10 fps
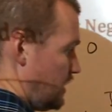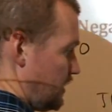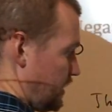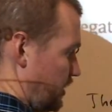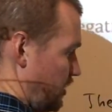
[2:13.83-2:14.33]

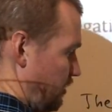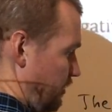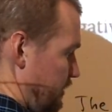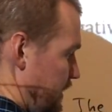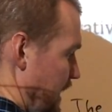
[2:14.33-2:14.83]

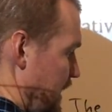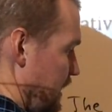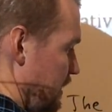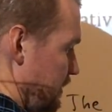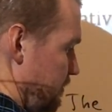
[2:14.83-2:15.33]
So
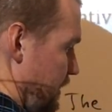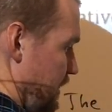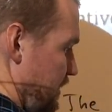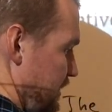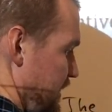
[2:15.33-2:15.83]
negative
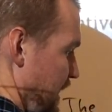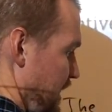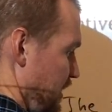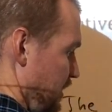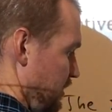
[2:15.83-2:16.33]
means
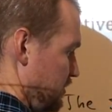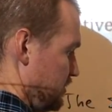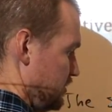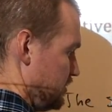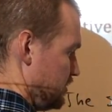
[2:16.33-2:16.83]
down,
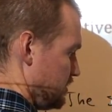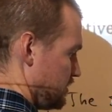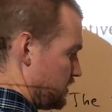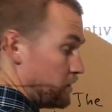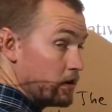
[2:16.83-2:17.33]

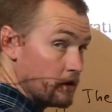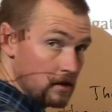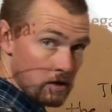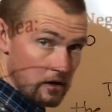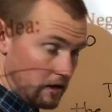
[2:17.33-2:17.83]

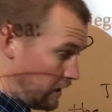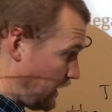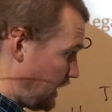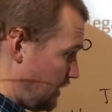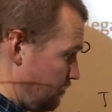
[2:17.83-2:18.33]

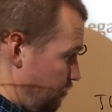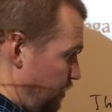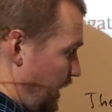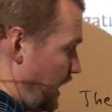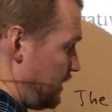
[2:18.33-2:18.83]
and
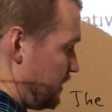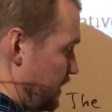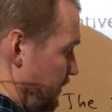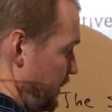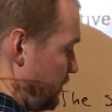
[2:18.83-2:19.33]

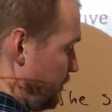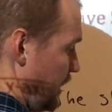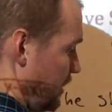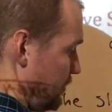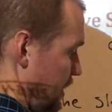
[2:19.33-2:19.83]
positive on the
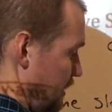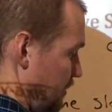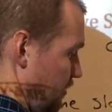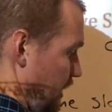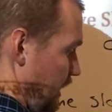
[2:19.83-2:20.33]
bottom means
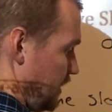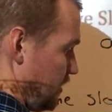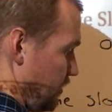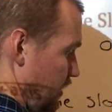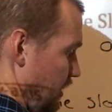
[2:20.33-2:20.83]
right.
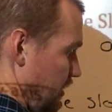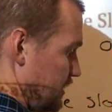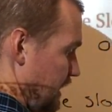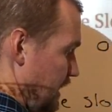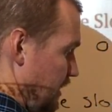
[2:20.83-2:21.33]
So we're going to go
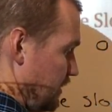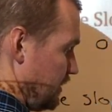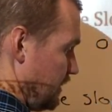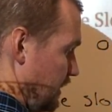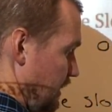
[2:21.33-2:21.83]
down
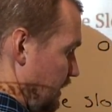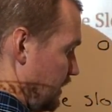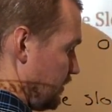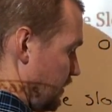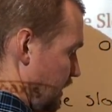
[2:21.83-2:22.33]

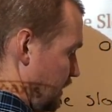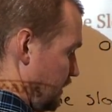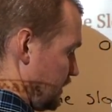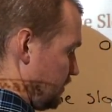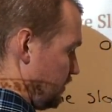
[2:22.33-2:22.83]
and right.
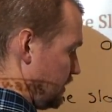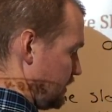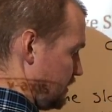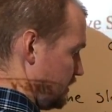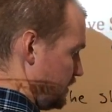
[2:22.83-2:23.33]
So that's a 1.
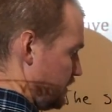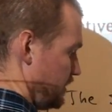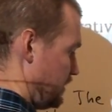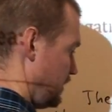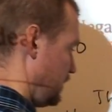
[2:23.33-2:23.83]

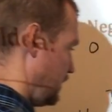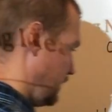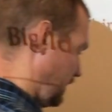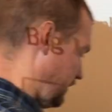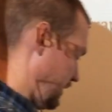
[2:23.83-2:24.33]

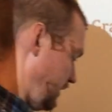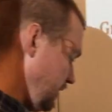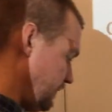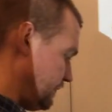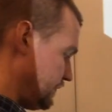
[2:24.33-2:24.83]
There we
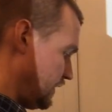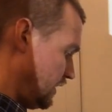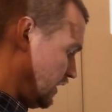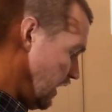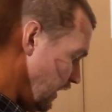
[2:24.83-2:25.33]
go.
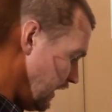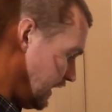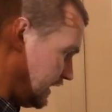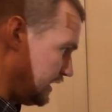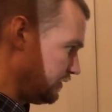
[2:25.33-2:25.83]

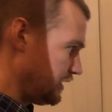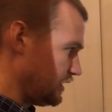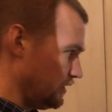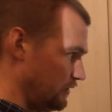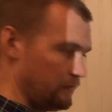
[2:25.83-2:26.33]
Alright, here we
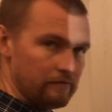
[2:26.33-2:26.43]
go.